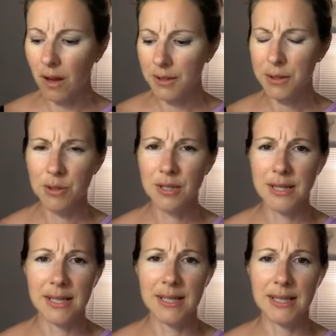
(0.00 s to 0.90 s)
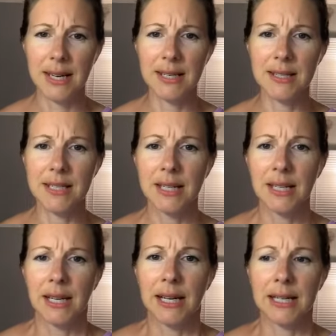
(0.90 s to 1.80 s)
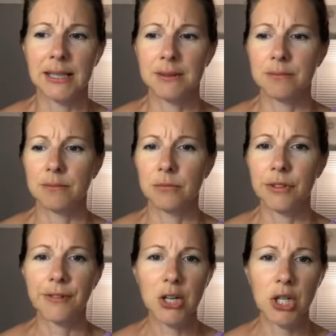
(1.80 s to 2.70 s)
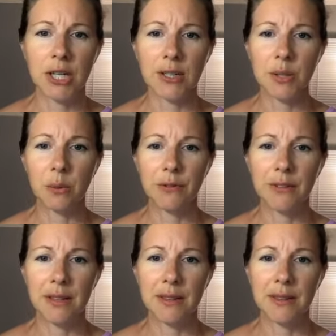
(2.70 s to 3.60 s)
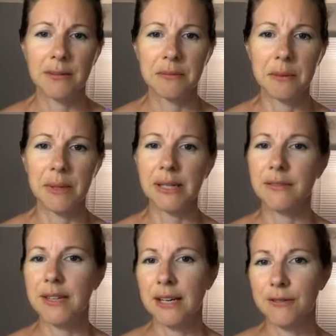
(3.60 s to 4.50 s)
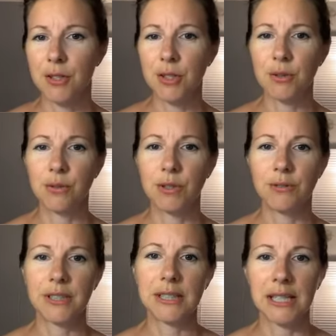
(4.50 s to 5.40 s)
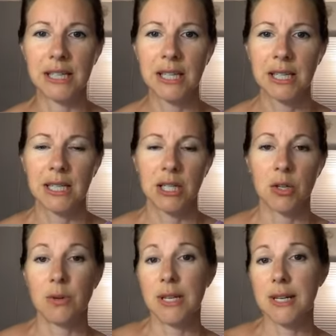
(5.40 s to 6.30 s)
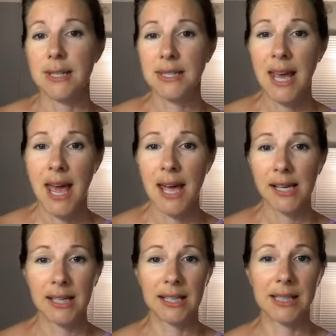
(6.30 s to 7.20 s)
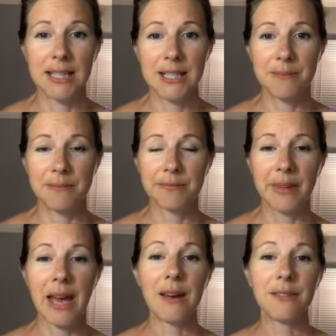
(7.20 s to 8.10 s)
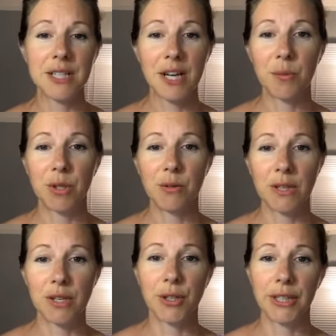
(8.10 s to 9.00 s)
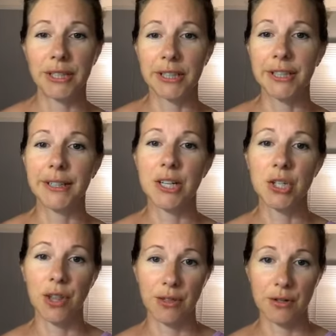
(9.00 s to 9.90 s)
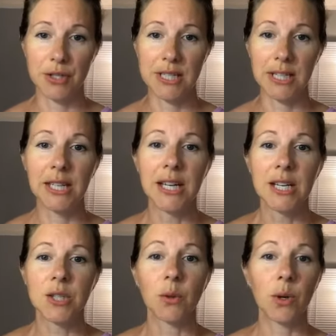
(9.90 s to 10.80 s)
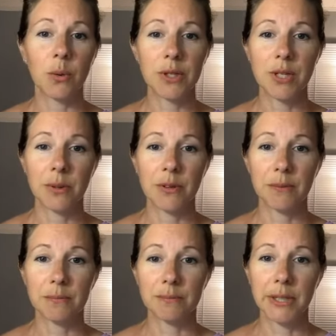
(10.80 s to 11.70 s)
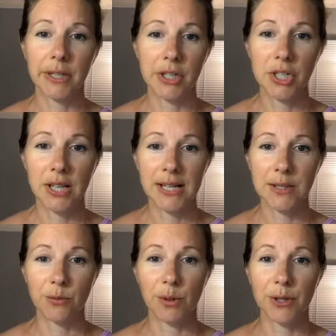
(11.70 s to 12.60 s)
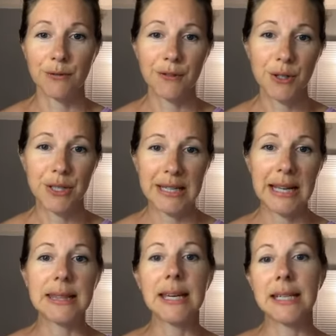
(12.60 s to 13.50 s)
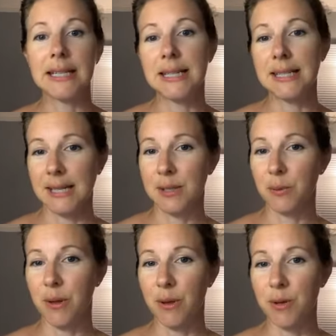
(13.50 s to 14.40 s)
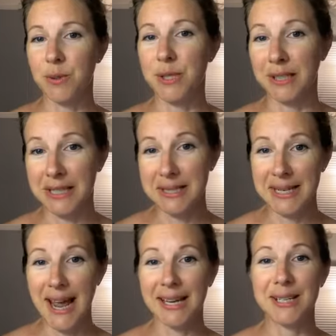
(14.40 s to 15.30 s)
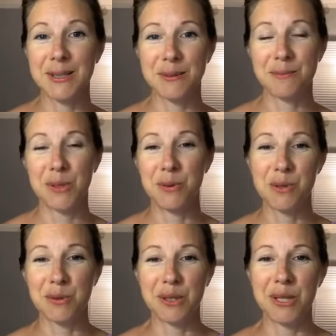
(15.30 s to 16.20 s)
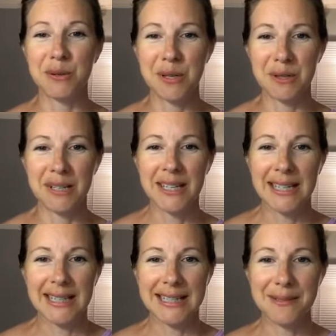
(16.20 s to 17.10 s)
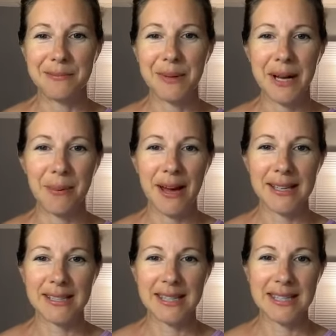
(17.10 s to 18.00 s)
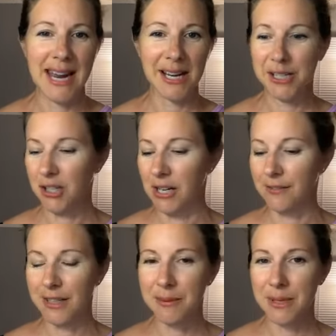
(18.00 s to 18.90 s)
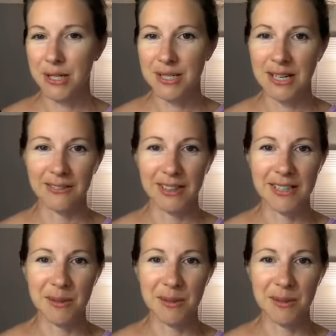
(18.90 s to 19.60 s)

Also just nice and refreshing. So if in the middle of the afternoon you feel like you need a snack, half the time when you think you're hungry, you're actually thirsty. So always start with a large glass of water first and then assess whether you still need a snack, because usually you can bypass the snack craving by just having